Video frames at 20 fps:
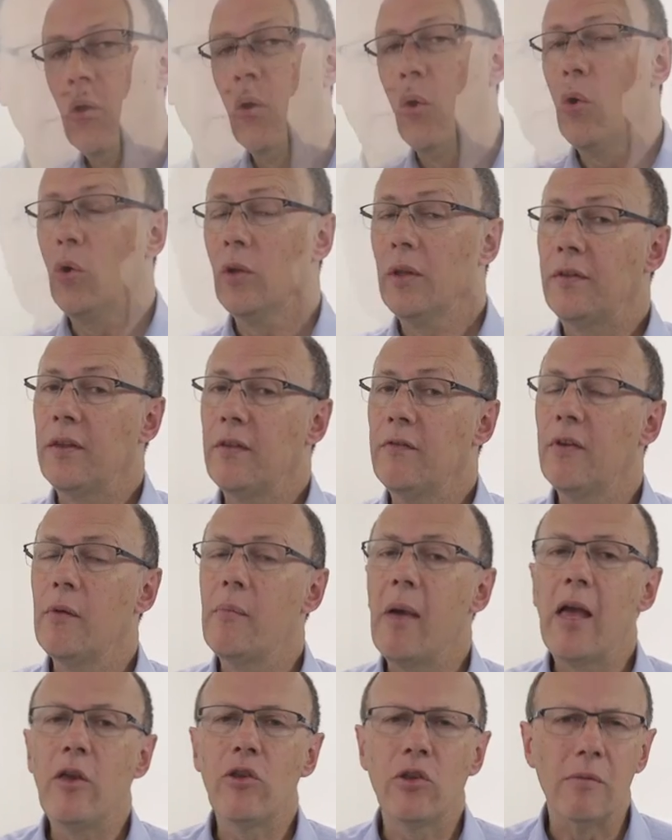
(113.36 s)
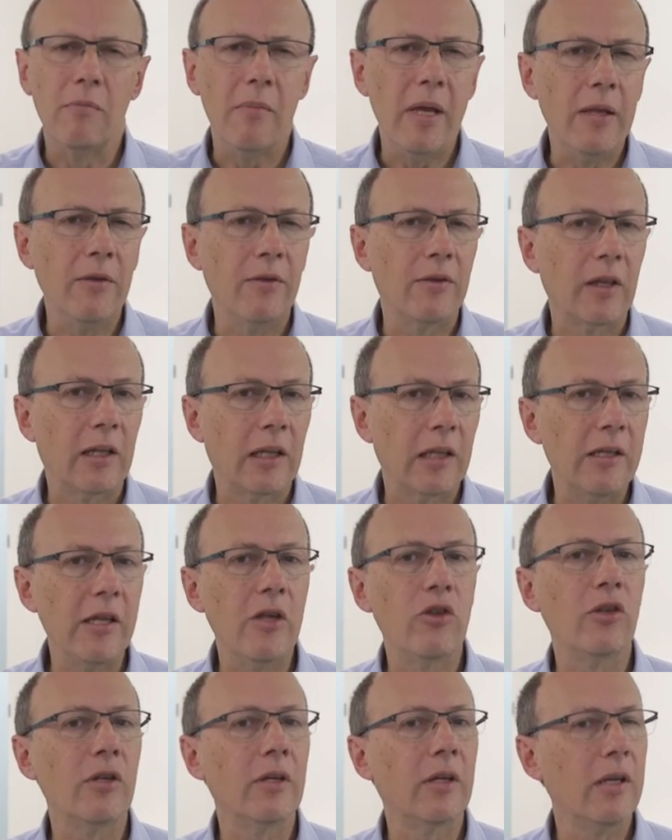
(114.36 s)
All this information means the
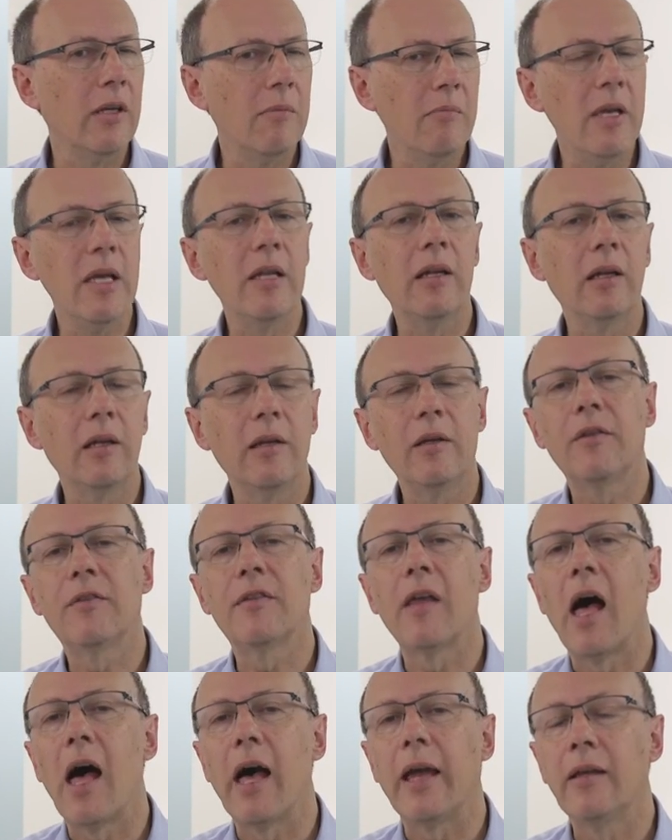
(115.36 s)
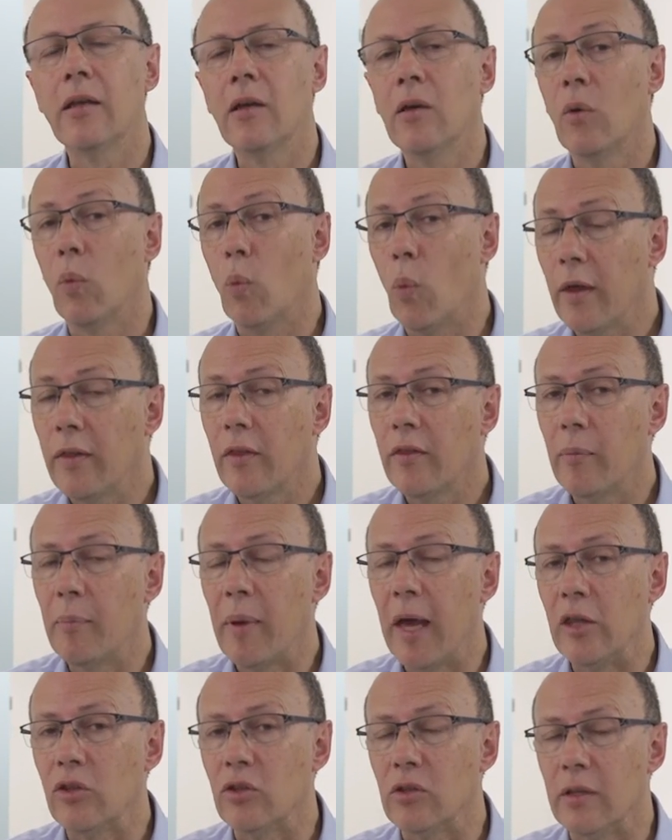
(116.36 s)
clinician can immediately decide whether the
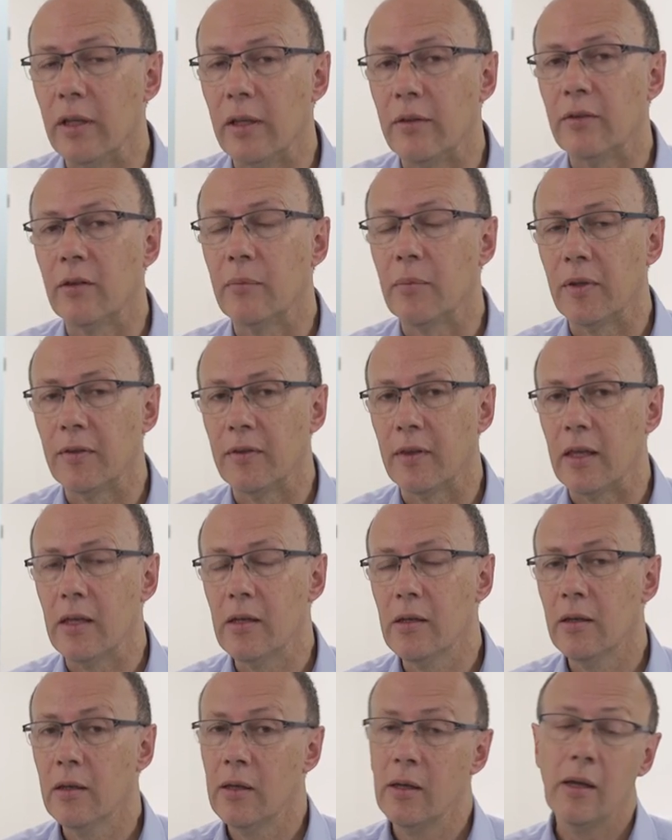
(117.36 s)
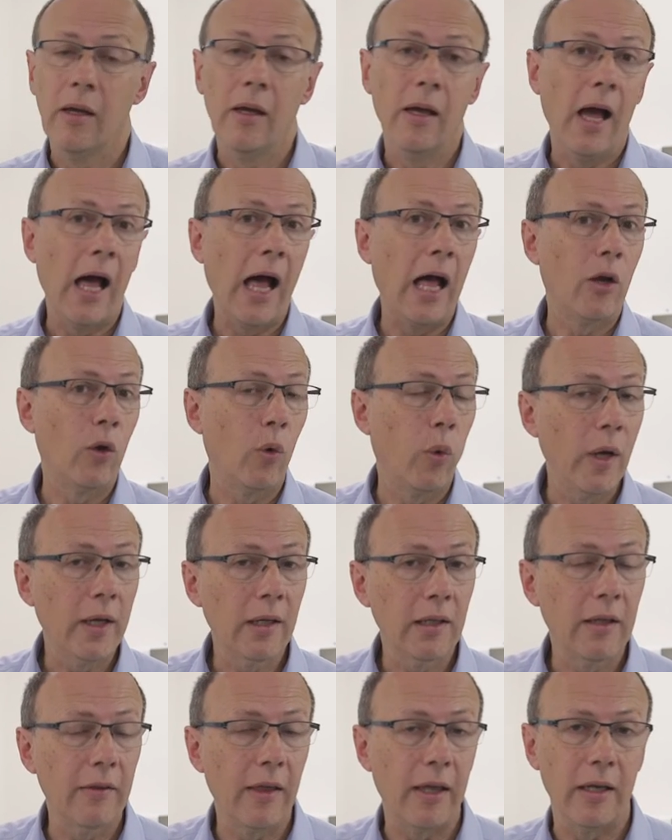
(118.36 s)
patient needs to be seen, how
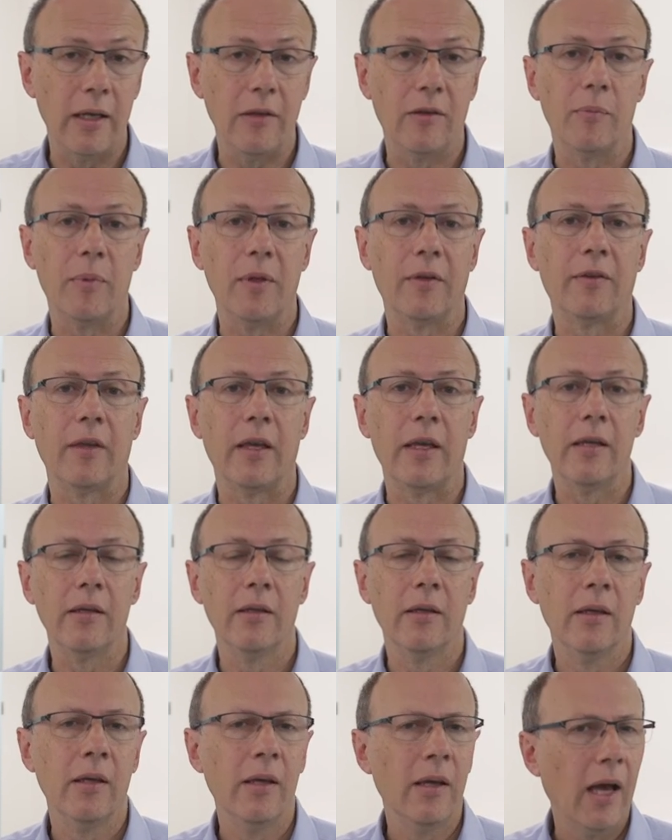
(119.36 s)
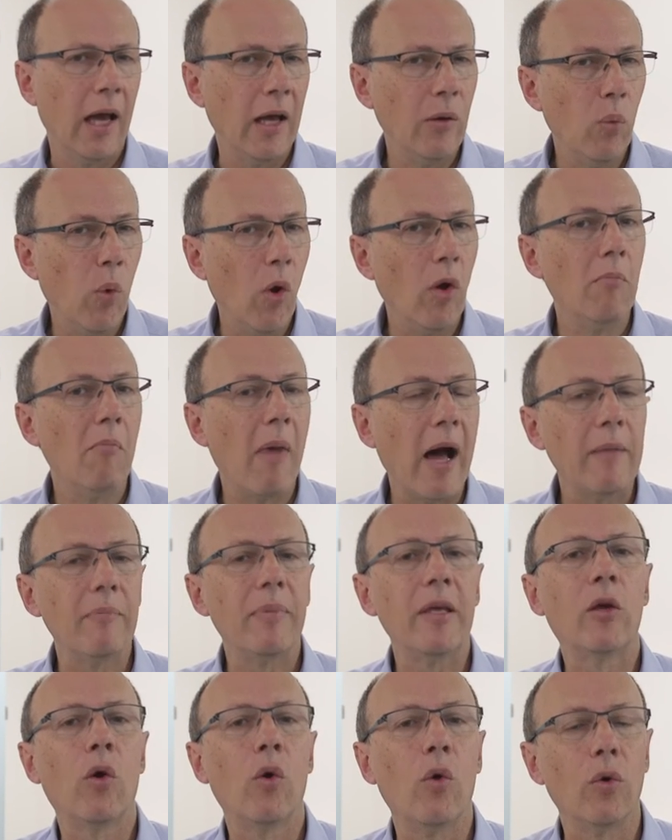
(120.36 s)
quickly they need to be seen, and what might
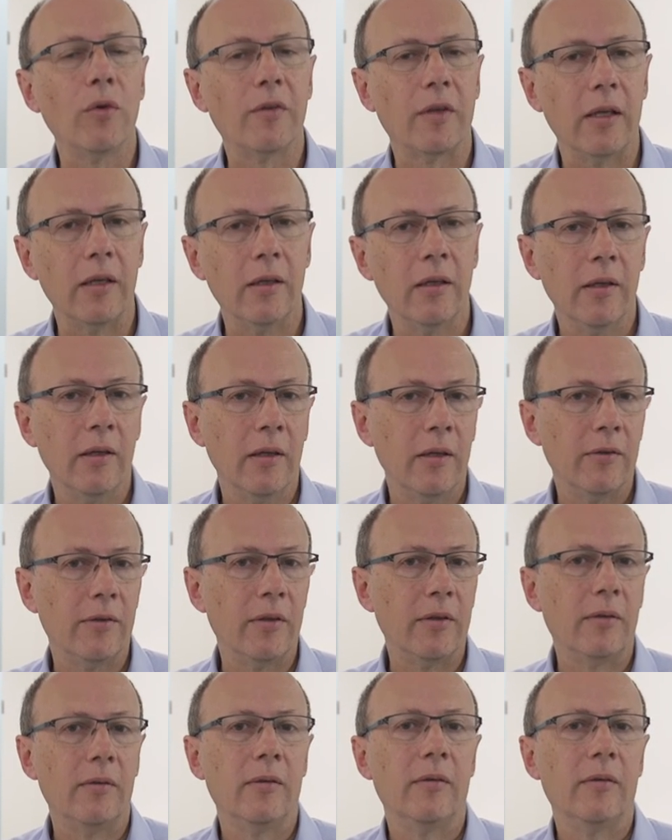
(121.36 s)
be causing the